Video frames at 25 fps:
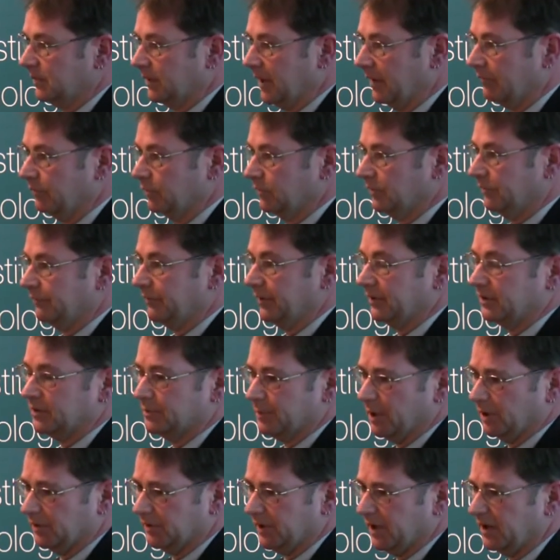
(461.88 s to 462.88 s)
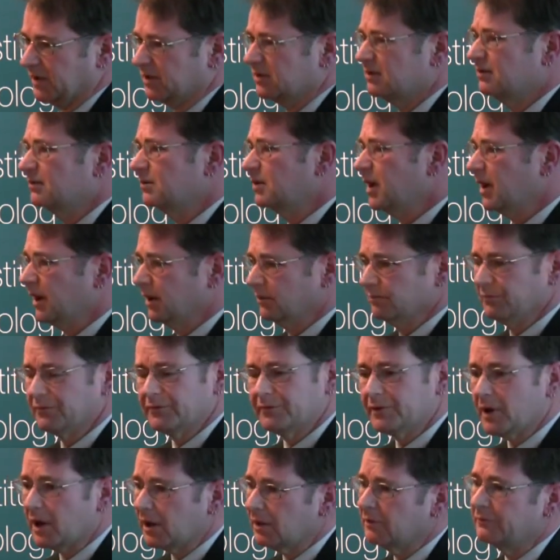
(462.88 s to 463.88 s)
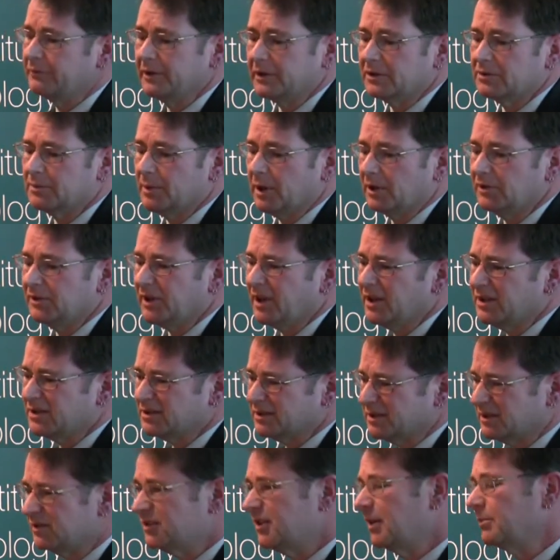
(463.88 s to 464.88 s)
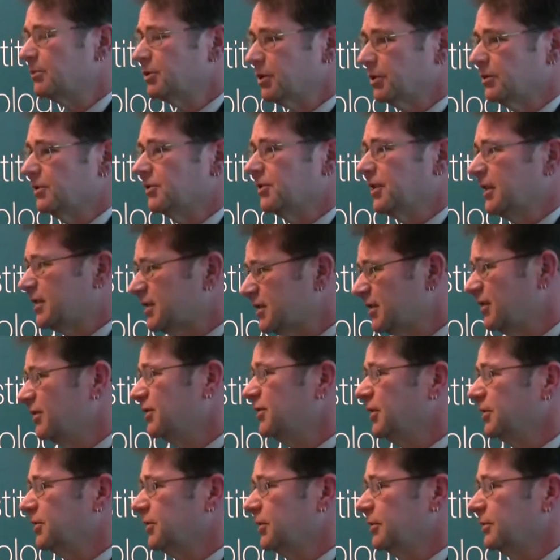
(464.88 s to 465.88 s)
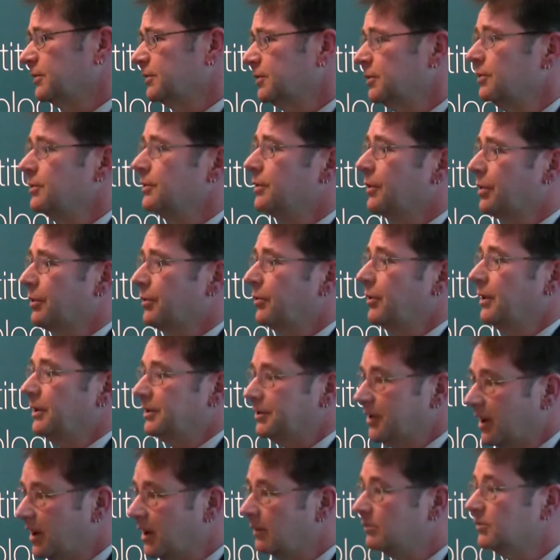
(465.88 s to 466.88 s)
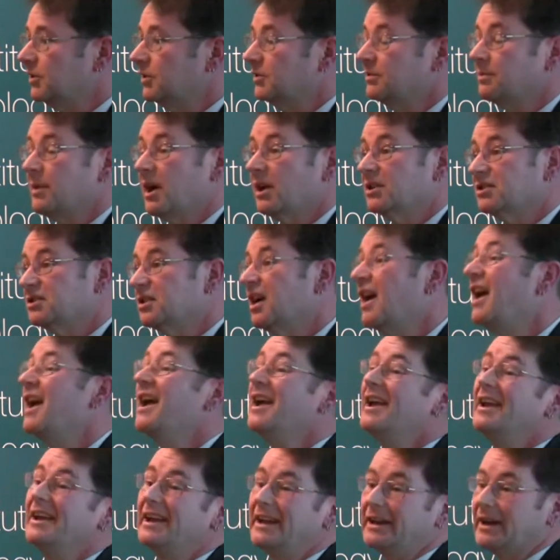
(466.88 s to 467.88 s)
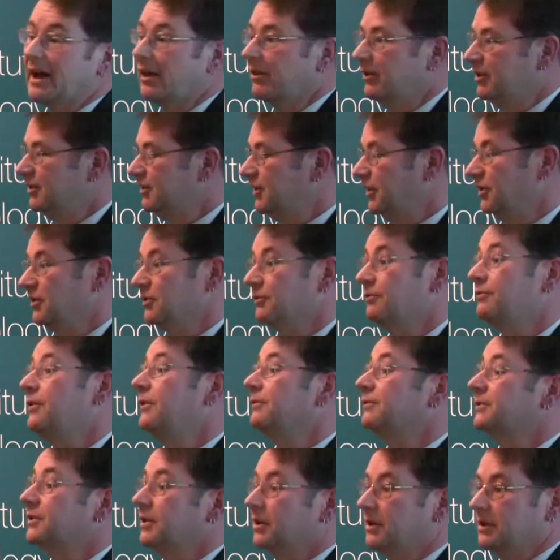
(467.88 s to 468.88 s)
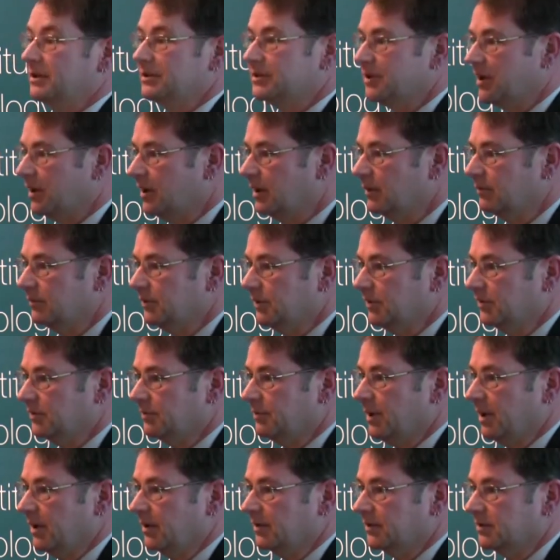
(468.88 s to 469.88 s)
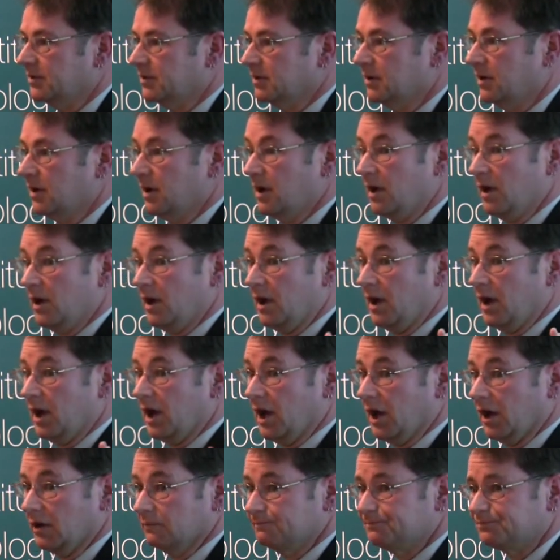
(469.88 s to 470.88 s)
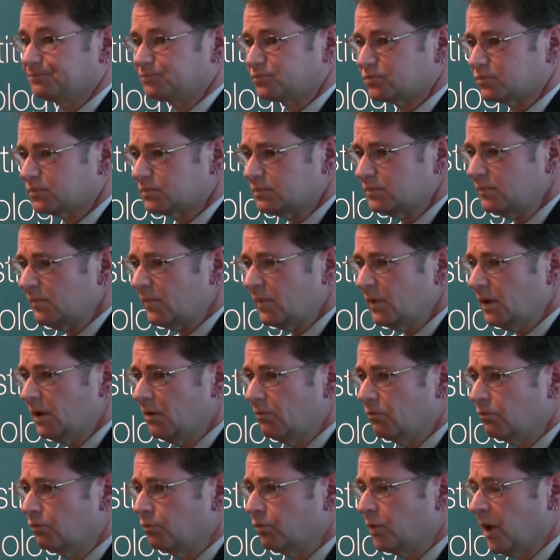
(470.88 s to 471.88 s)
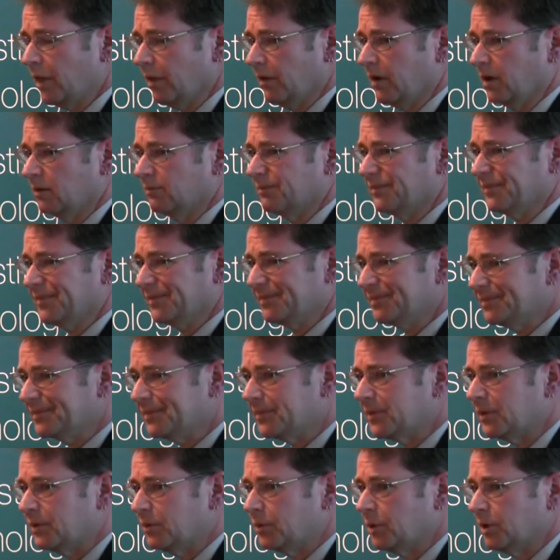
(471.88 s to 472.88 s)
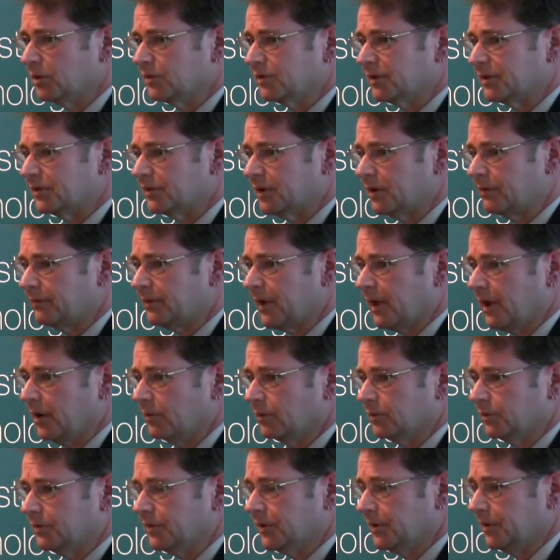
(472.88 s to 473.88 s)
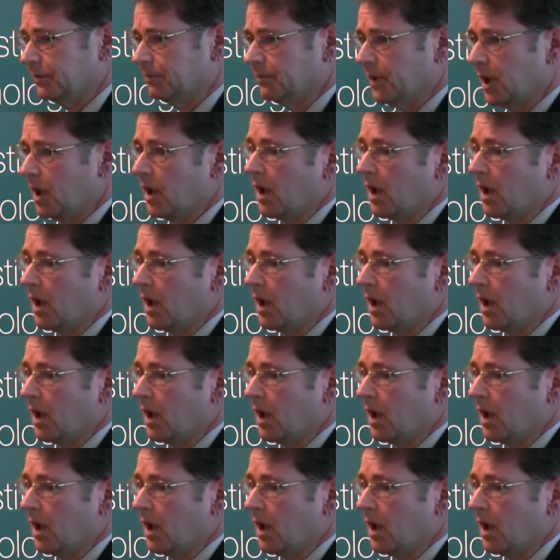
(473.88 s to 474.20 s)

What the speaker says: levels of victimisation. Around violent victimisation, in some jurisdictions it's sort of 2 to 3 times as much, in others it's 15 times as much. One of the worst things I found was that